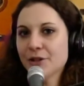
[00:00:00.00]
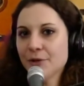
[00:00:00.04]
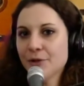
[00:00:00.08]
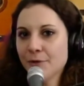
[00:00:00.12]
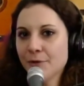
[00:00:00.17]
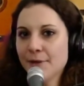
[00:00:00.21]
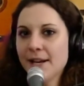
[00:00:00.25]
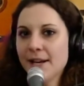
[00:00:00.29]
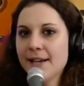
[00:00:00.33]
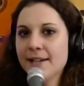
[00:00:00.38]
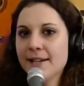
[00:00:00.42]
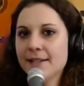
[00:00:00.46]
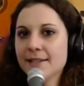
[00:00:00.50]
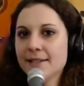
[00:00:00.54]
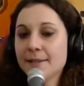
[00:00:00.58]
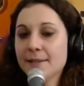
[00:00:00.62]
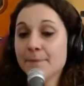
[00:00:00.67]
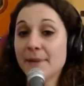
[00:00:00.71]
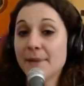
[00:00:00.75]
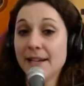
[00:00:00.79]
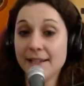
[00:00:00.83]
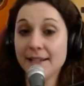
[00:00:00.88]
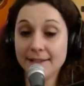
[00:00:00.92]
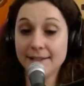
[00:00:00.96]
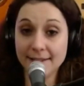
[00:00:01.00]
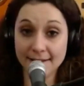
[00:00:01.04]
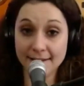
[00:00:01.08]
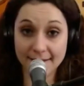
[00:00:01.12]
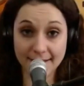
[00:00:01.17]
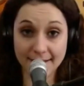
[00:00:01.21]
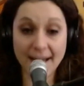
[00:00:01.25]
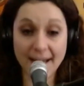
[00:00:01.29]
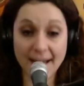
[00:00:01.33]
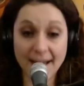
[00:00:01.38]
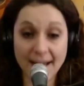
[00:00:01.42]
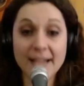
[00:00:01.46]
created by
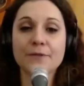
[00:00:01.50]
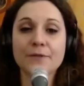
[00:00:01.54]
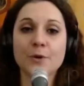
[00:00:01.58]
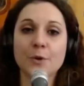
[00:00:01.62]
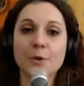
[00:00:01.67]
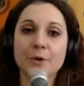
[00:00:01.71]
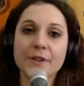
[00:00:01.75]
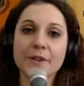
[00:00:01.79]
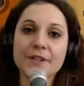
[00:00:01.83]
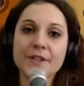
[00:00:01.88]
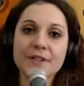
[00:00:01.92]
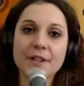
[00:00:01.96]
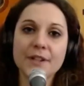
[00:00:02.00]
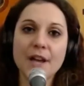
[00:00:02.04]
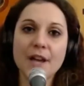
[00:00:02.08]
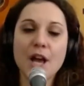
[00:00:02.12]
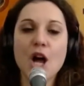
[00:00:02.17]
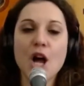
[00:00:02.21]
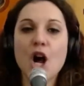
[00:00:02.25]
this kind of chords